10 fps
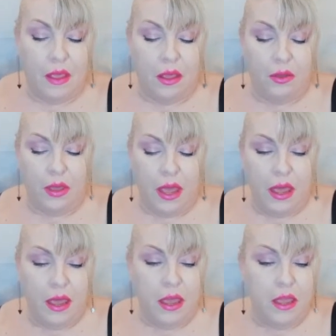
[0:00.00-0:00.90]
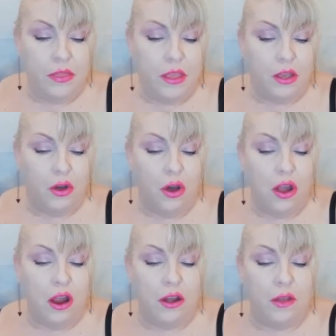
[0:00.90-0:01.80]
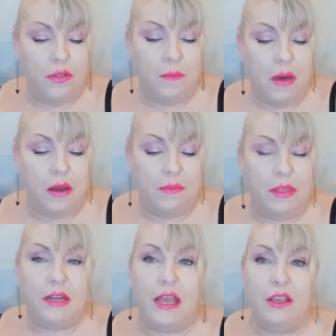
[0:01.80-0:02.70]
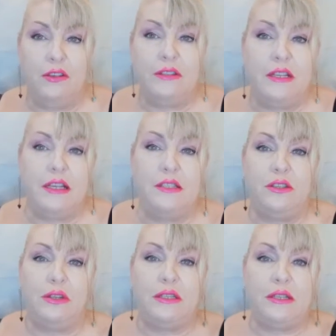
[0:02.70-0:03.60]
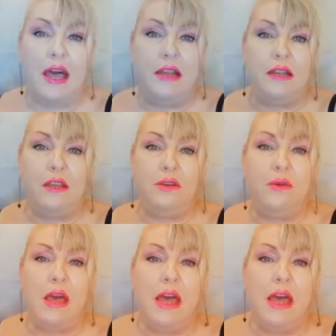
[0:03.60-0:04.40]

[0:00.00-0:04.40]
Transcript: Okay, the card on the bottom of the deck, you'll see as soon as I do,